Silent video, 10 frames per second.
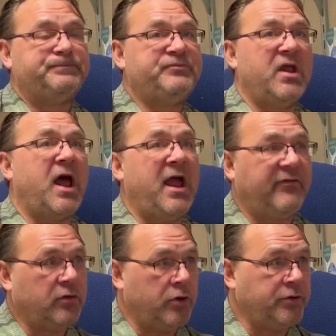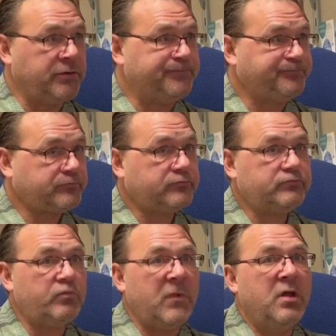that I have learned
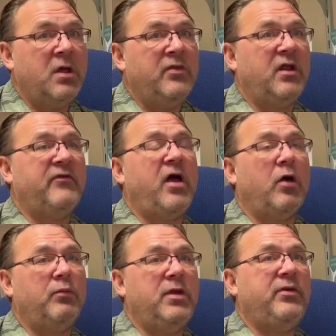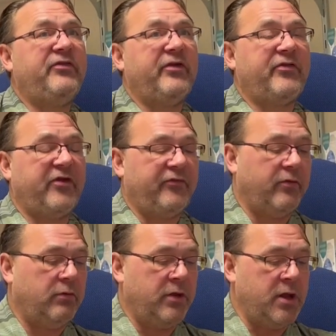that have helped me be
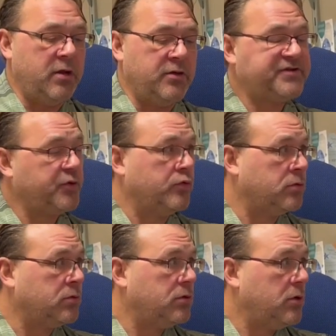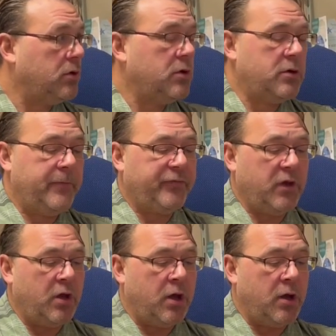successful in school,
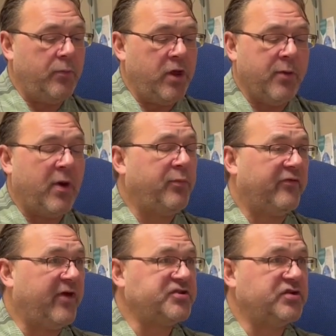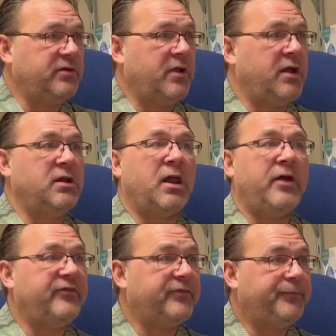in my profession, and in
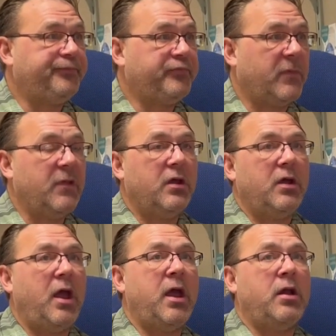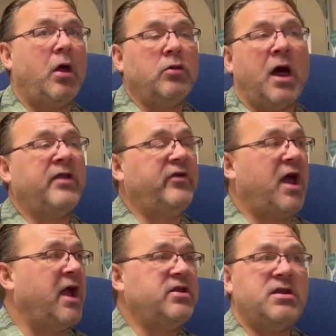life. And a lot of it
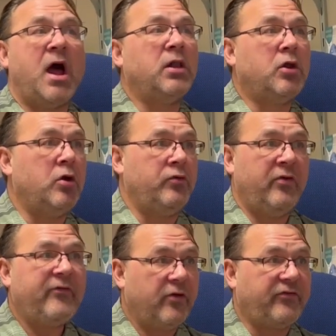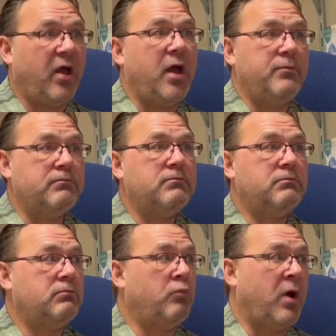I did not learn the first time
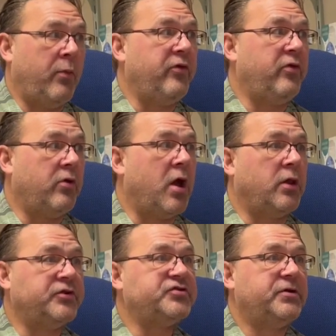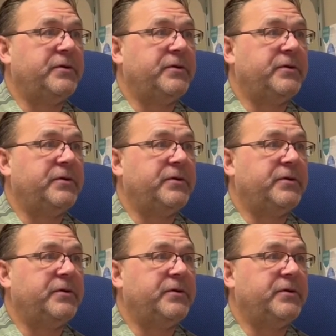when I went through college.